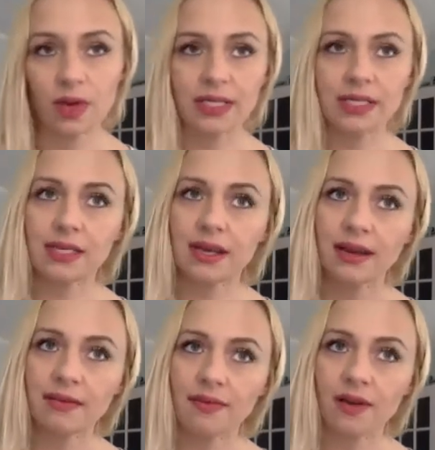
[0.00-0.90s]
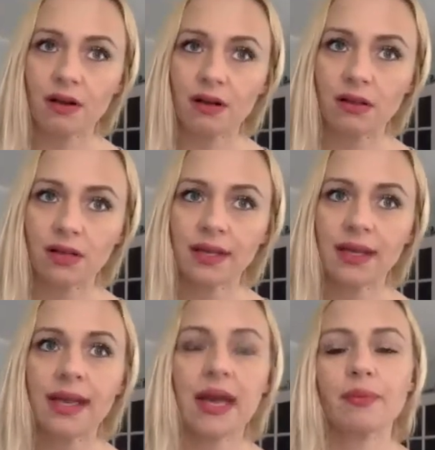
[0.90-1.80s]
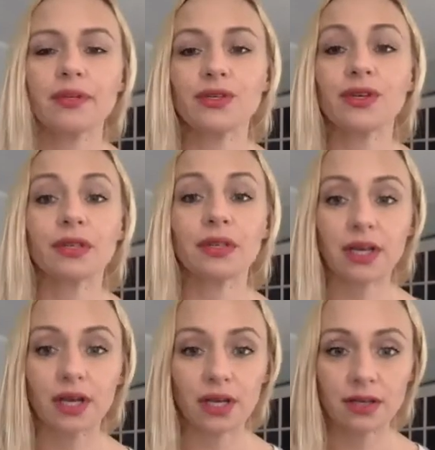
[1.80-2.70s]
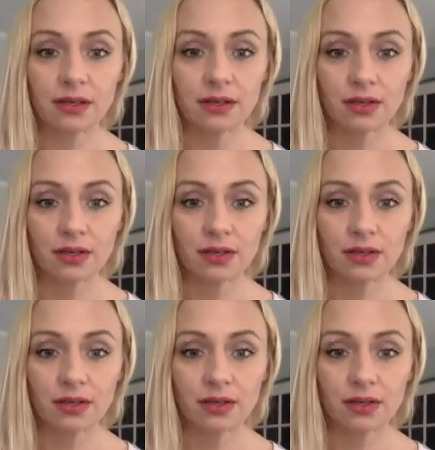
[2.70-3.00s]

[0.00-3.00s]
nightfall happens earlier